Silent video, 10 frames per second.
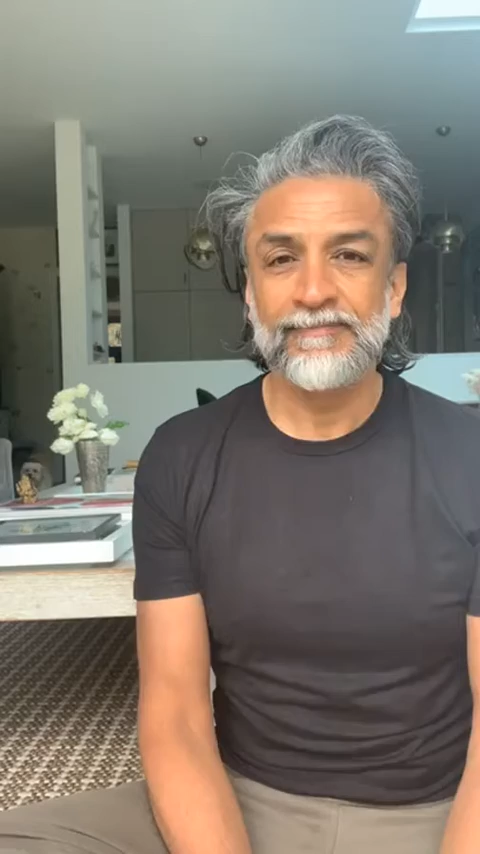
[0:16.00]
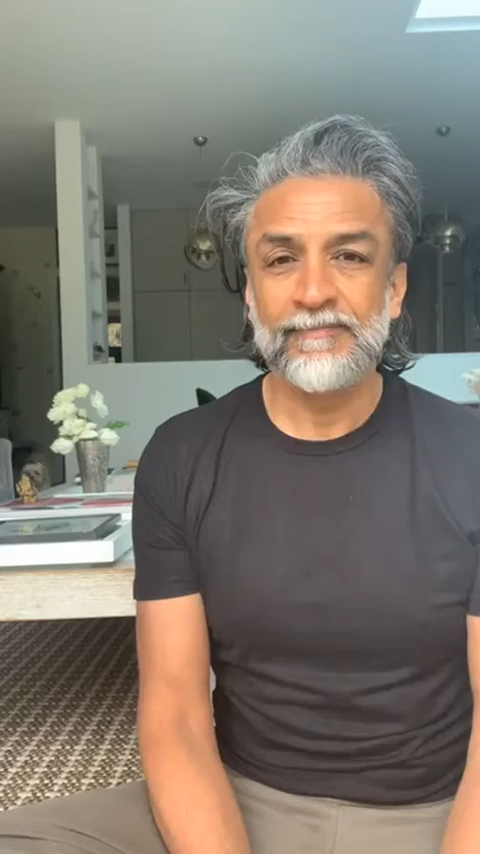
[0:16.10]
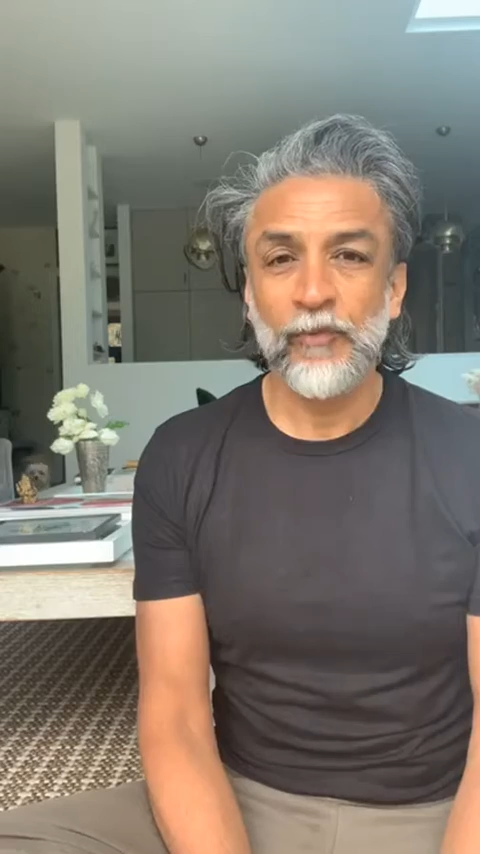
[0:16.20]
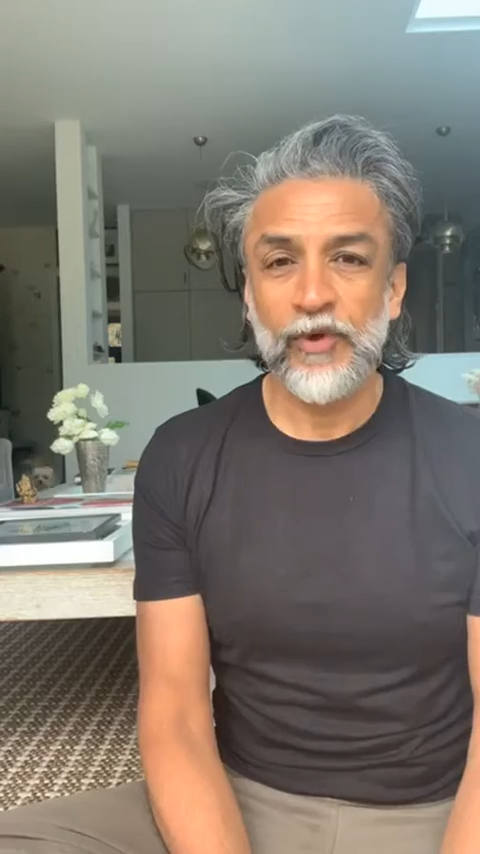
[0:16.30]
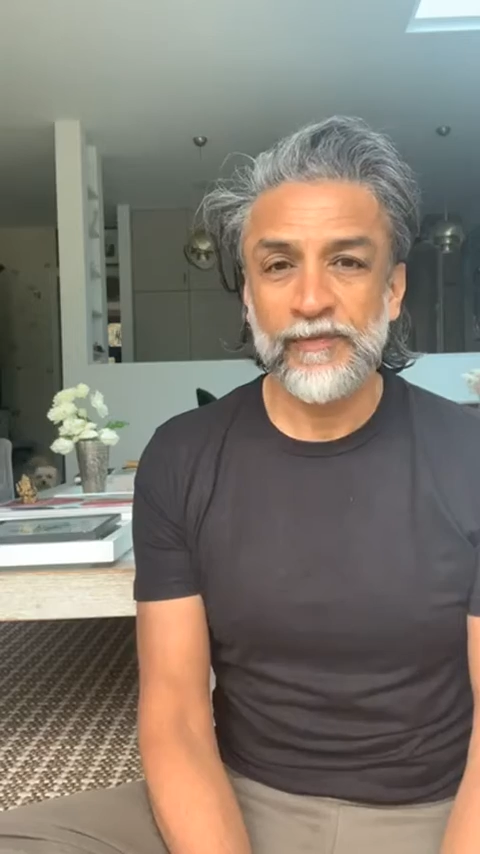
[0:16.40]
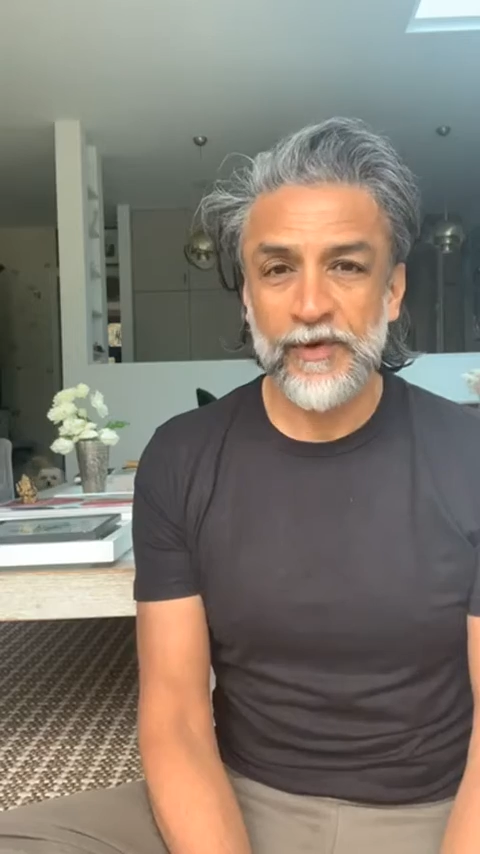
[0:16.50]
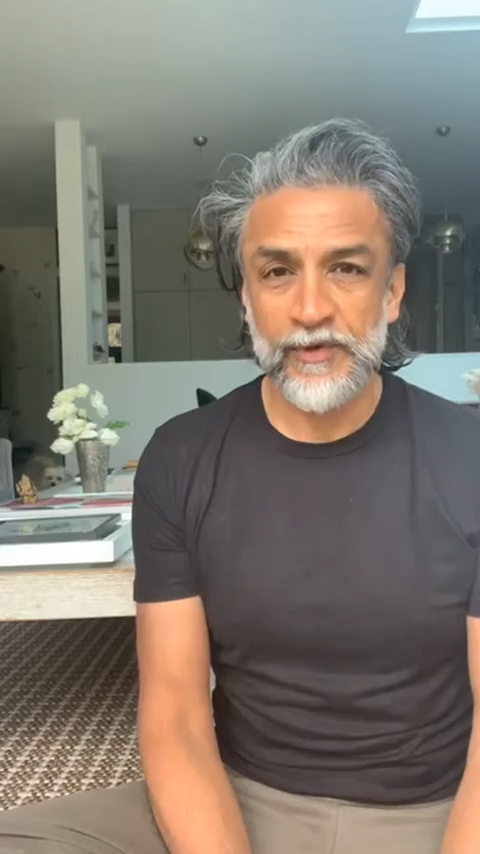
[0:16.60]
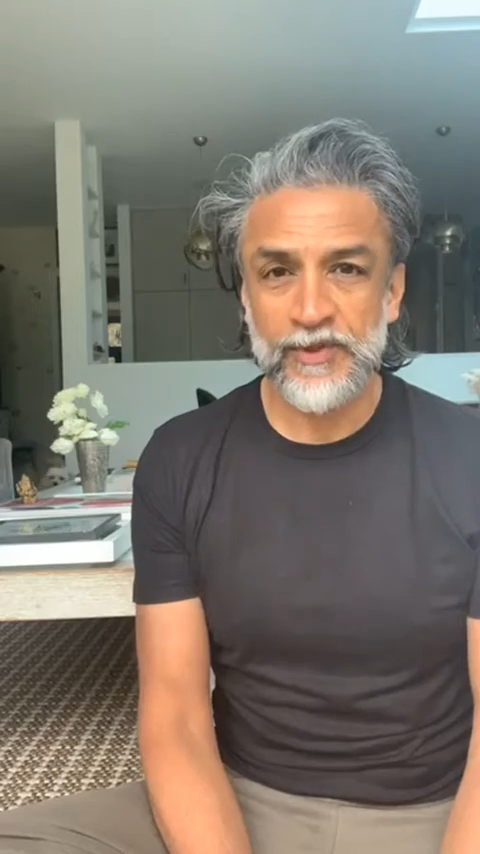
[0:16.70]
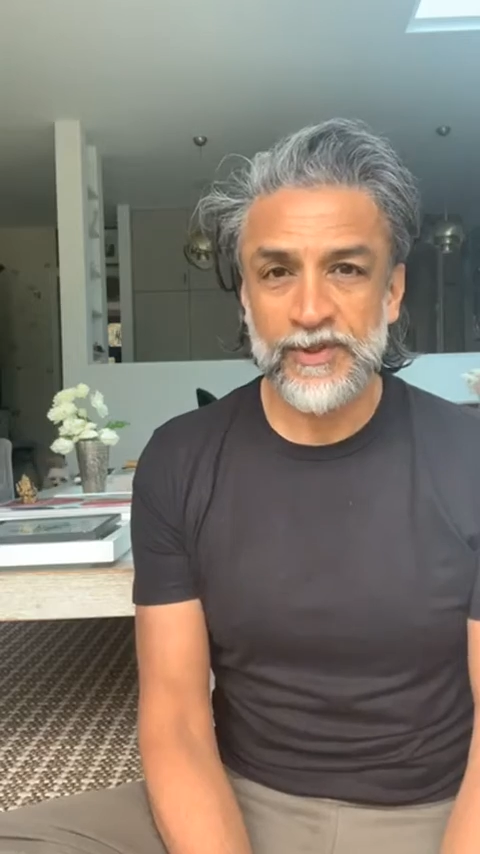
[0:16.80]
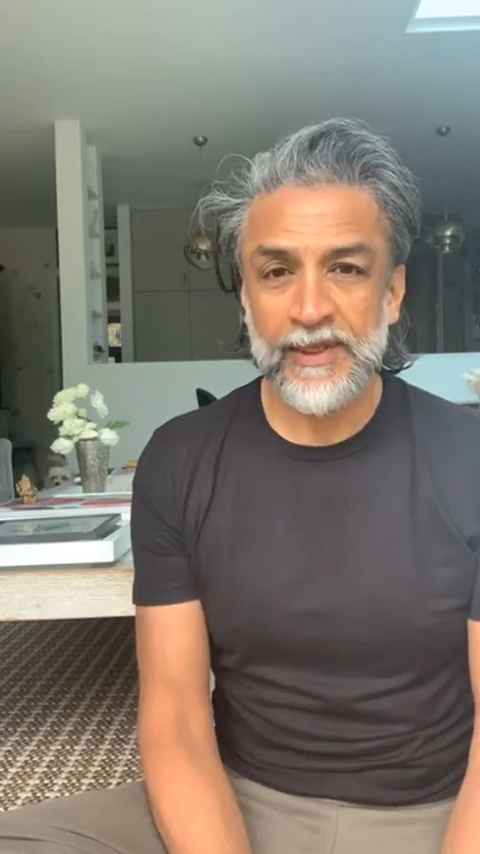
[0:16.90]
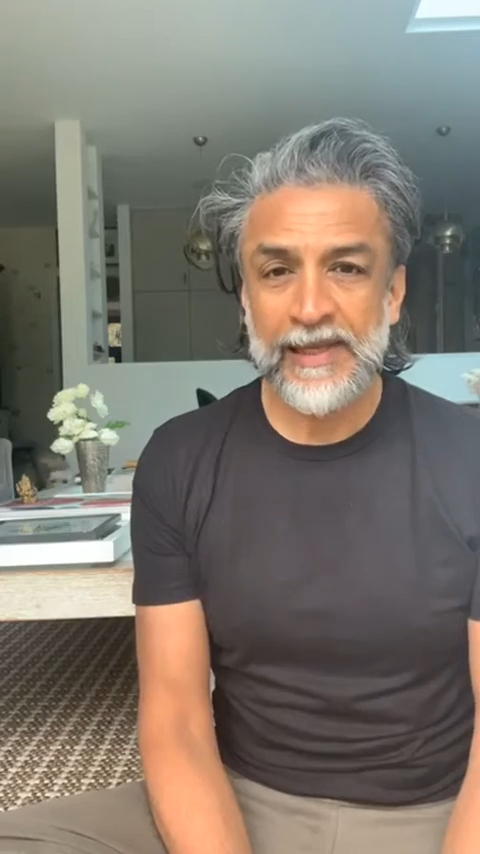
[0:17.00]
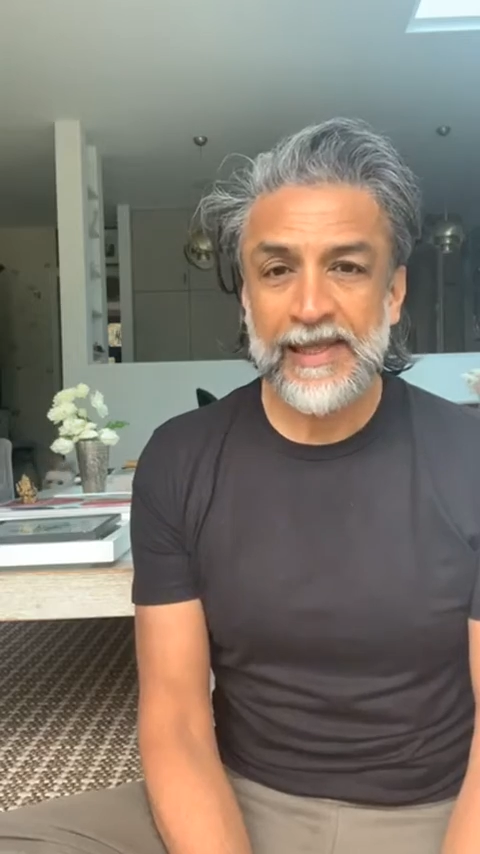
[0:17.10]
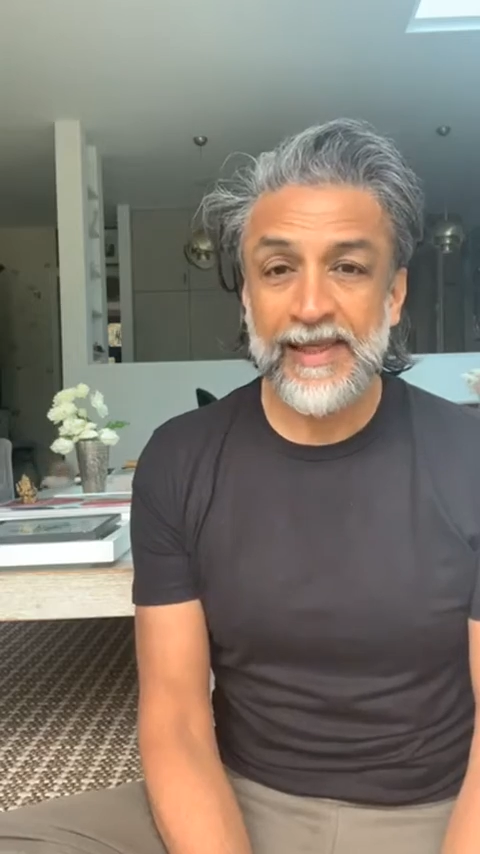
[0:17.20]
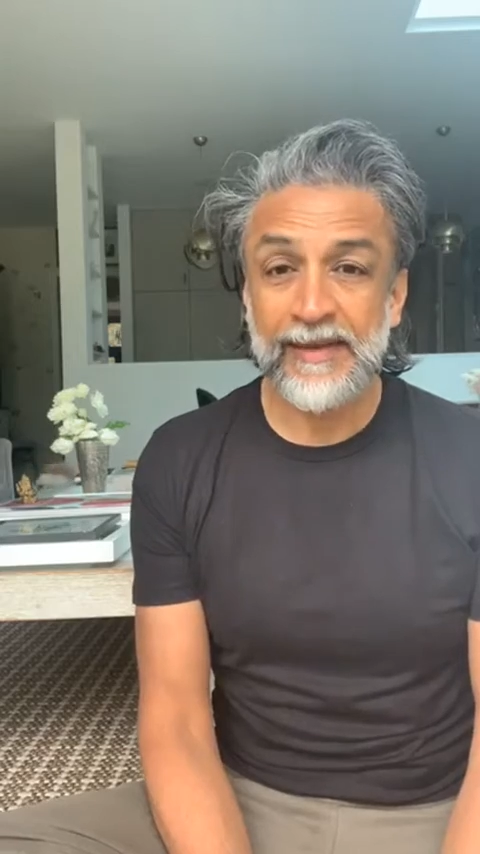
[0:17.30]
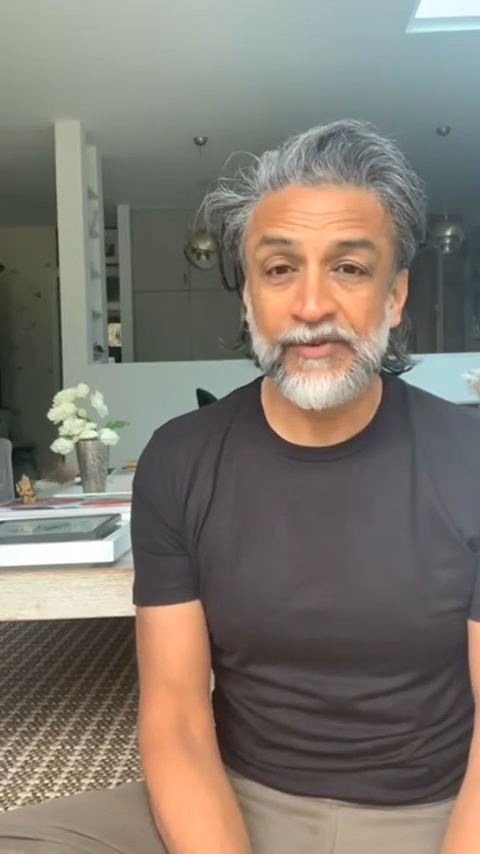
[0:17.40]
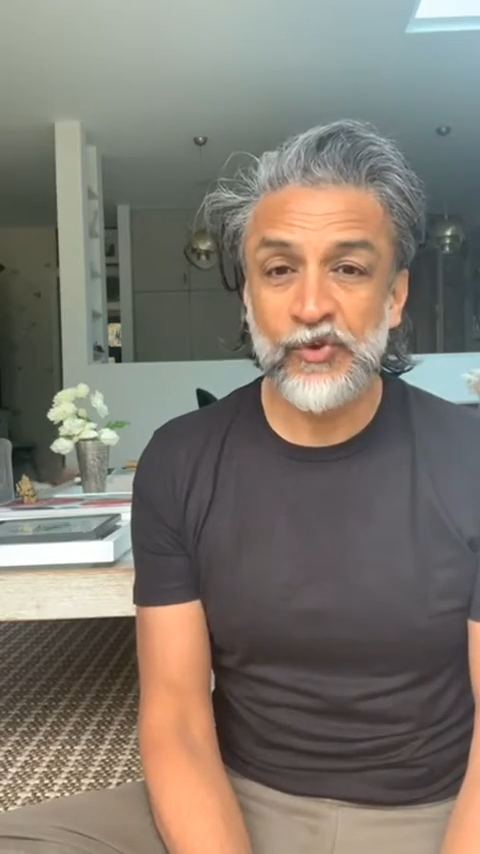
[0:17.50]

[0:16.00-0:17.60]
Morning, folks. Thank you for